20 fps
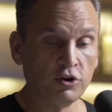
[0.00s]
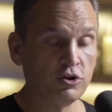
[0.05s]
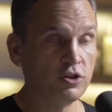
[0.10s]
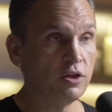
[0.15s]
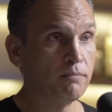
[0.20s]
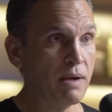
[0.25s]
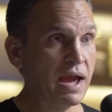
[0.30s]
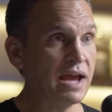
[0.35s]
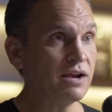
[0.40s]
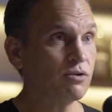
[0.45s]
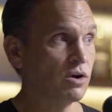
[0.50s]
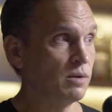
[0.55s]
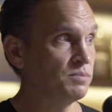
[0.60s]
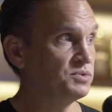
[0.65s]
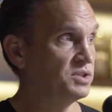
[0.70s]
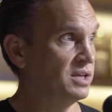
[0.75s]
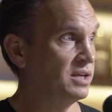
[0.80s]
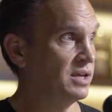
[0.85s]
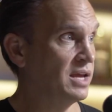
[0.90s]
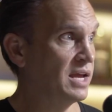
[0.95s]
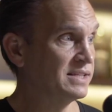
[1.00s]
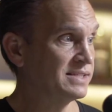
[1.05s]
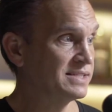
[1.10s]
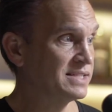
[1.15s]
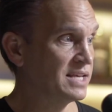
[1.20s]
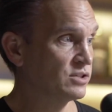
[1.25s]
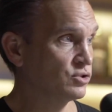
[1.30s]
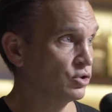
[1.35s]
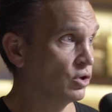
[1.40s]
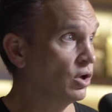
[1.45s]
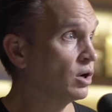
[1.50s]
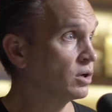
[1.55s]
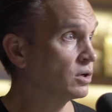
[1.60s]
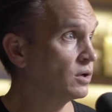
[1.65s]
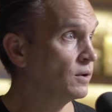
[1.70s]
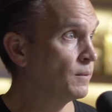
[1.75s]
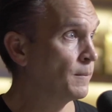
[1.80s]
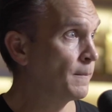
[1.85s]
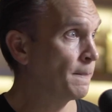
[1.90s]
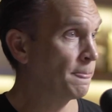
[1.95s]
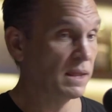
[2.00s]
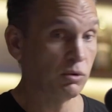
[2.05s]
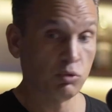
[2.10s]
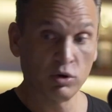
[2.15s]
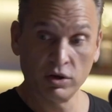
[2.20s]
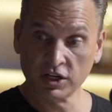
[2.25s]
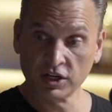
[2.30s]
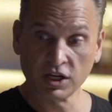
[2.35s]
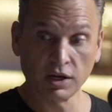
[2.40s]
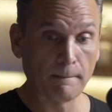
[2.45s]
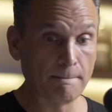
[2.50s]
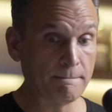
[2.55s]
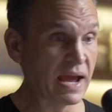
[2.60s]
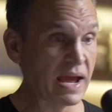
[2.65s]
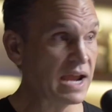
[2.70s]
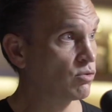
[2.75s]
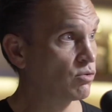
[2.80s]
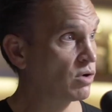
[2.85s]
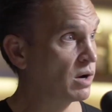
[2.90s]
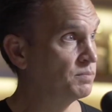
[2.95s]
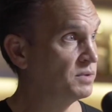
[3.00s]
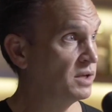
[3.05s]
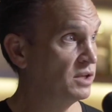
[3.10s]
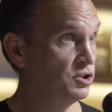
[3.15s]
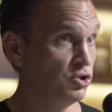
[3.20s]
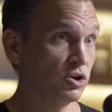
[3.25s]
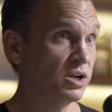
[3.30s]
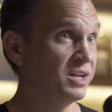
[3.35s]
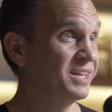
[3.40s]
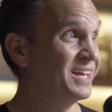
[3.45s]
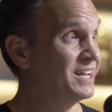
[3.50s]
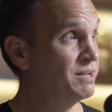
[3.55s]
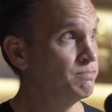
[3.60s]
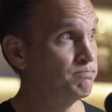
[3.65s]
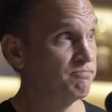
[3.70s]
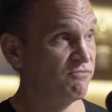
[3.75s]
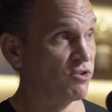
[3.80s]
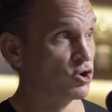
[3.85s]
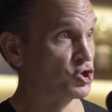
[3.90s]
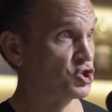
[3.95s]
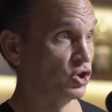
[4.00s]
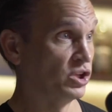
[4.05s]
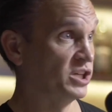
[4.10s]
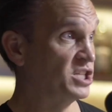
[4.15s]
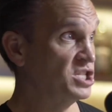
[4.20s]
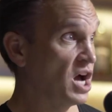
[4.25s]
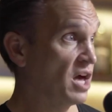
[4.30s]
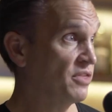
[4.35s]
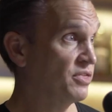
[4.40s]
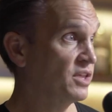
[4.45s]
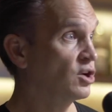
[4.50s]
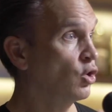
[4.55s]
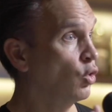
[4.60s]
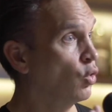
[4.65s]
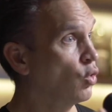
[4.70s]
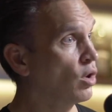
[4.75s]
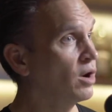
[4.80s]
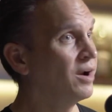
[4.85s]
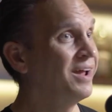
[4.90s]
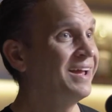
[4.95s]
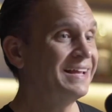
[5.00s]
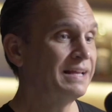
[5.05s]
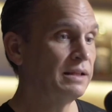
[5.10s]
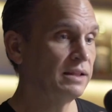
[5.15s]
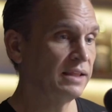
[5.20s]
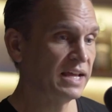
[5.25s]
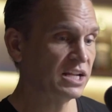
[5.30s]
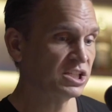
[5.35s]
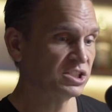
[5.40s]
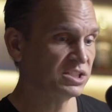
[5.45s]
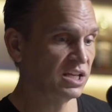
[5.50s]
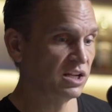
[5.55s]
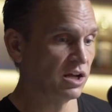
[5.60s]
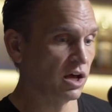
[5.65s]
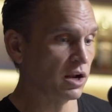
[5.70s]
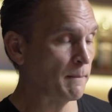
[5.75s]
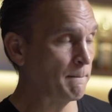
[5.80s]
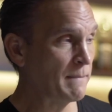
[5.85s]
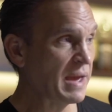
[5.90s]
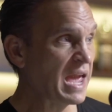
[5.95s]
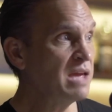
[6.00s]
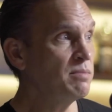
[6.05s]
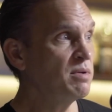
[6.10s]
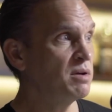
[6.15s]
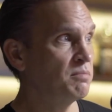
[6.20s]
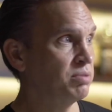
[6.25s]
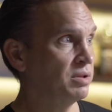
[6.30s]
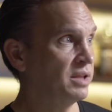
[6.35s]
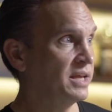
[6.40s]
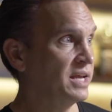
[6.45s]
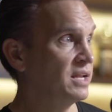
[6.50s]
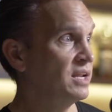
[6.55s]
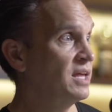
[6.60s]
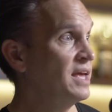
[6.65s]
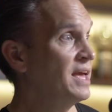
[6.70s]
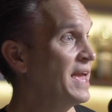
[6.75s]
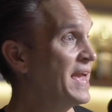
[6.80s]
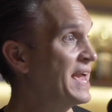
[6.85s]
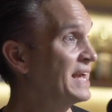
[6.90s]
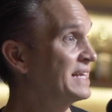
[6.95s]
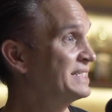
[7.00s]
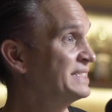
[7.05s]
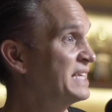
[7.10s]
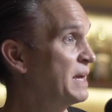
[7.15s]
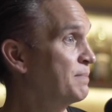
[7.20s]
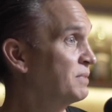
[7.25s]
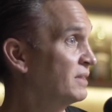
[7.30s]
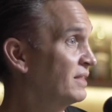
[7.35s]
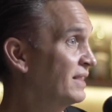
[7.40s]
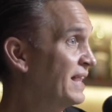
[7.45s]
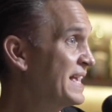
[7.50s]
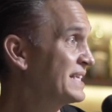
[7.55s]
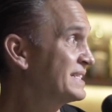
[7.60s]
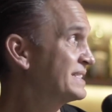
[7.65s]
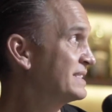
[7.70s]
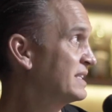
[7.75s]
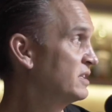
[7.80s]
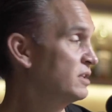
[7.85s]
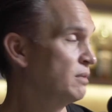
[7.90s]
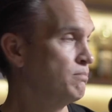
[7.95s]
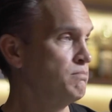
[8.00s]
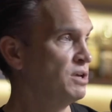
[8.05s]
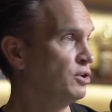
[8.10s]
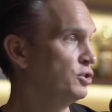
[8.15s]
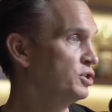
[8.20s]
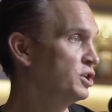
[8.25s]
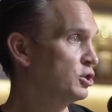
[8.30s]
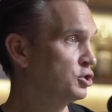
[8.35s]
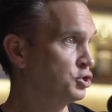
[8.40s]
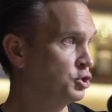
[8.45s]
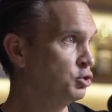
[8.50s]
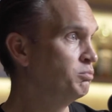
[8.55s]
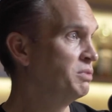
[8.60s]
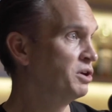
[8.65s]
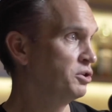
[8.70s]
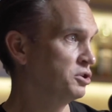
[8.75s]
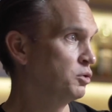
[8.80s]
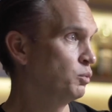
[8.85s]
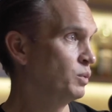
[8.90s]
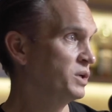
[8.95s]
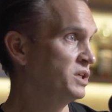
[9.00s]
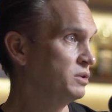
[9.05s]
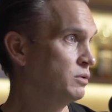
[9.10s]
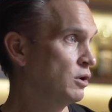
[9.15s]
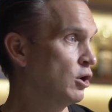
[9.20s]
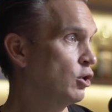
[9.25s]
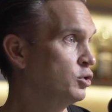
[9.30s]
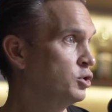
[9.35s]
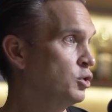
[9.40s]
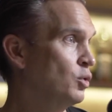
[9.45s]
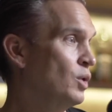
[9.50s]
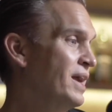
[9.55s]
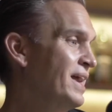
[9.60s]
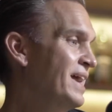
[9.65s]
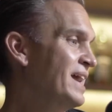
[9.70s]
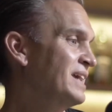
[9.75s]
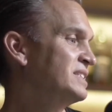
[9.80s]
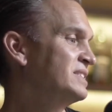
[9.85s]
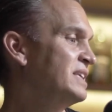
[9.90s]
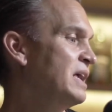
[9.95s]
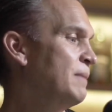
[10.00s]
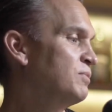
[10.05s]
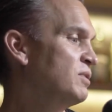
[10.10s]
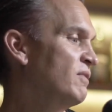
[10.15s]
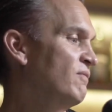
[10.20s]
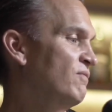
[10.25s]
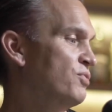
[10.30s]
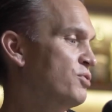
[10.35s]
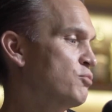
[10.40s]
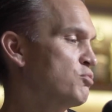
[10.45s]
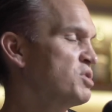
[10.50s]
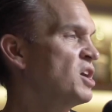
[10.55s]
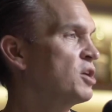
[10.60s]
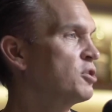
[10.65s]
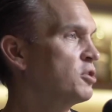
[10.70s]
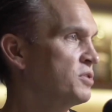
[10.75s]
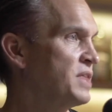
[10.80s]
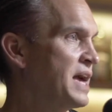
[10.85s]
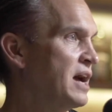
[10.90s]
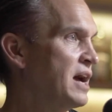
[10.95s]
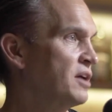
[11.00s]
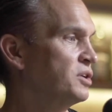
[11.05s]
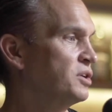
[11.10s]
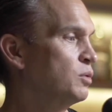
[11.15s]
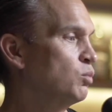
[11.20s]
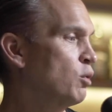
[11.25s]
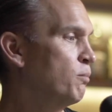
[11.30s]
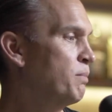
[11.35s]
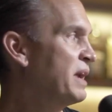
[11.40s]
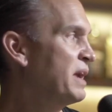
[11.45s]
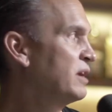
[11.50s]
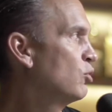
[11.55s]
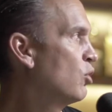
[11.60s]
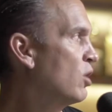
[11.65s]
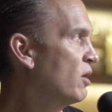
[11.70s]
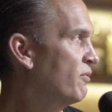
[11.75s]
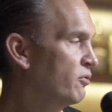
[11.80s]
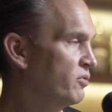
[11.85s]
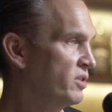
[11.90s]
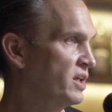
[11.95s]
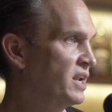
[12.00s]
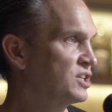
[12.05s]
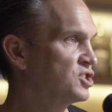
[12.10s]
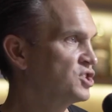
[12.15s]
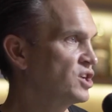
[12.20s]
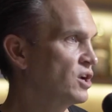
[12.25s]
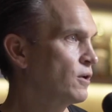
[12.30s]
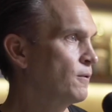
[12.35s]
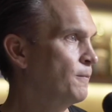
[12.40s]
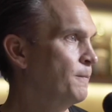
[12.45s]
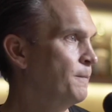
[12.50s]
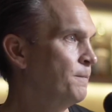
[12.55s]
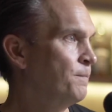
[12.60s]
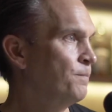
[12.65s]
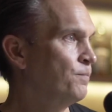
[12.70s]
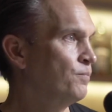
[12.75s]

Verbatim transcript: under the bankruptcy and says, look, we're either going to bankrupt it and you're going to get virtually nothing, or let us get on a payment plan, accept less than the million or two million we owe you, accept 300,000 and we'll pay you off over the next year.